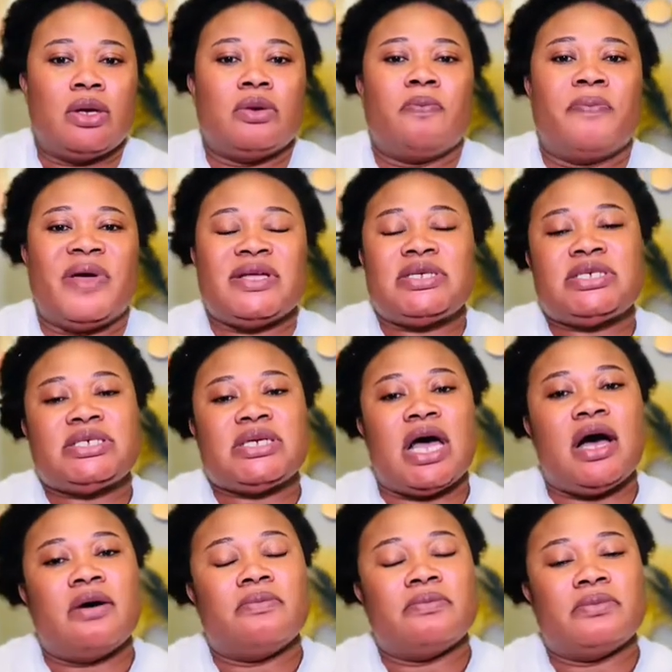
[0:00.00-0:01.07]
But
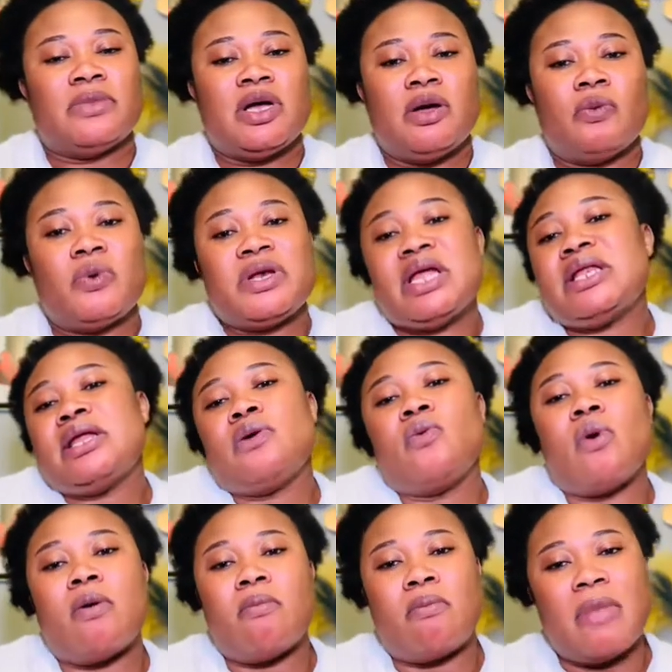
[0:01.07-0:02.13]
one in a
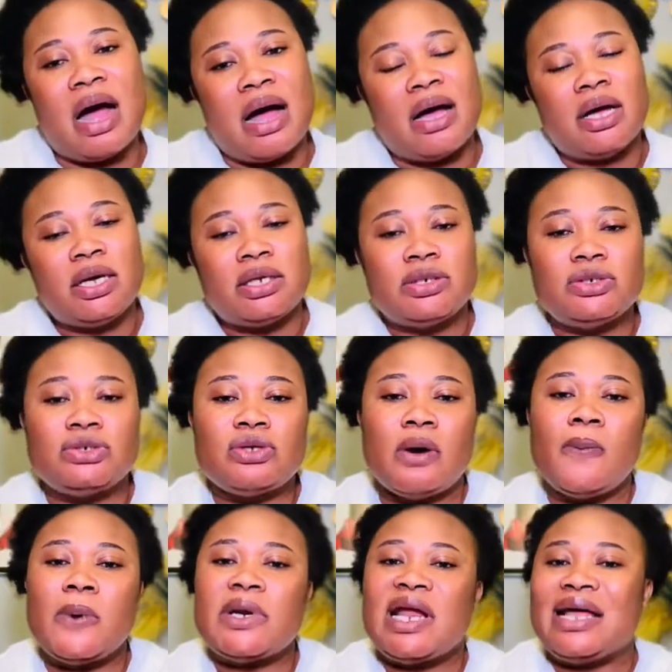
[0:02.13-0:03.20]
woman, you don't
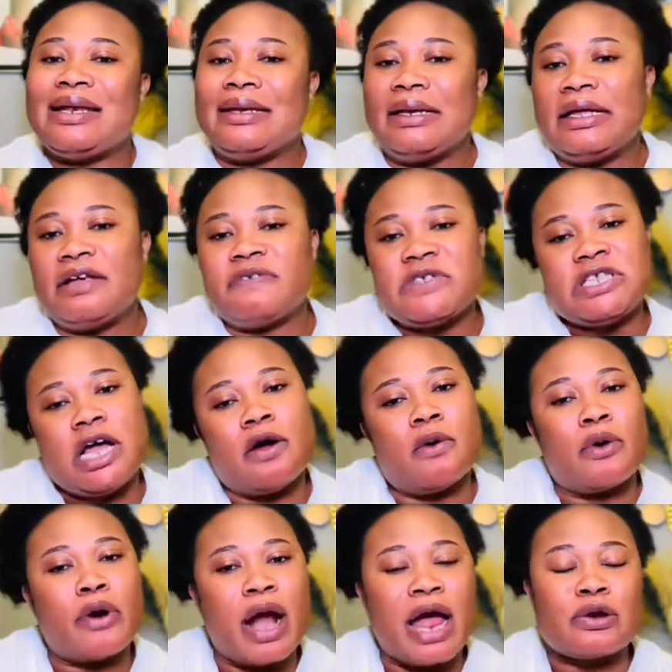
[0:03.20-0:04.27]
want to leave some
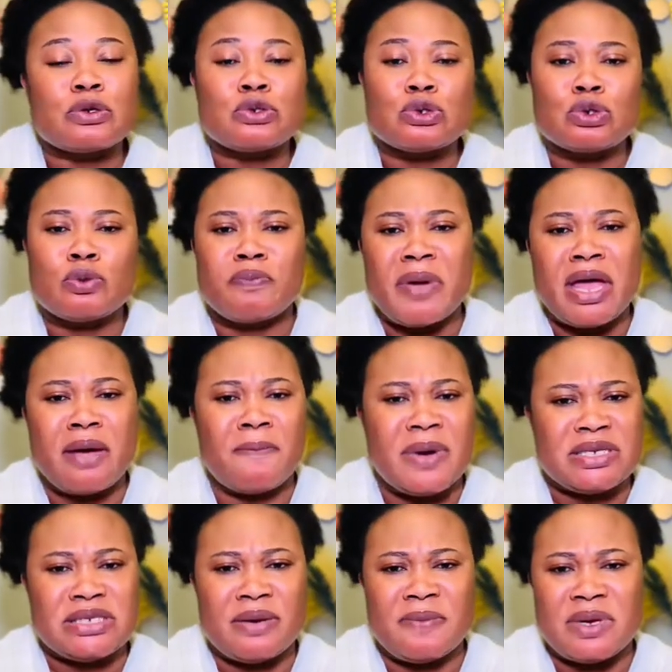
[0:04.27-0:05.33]
crown so so bear
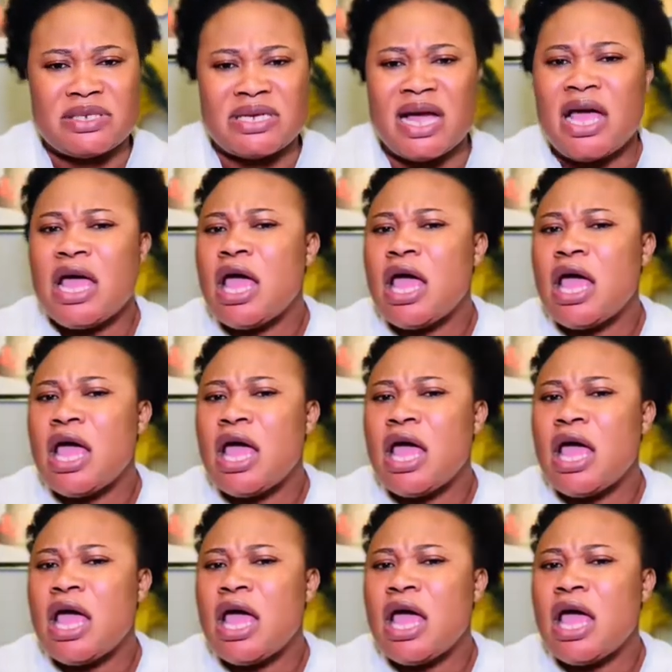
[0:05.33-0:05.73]
basa basa.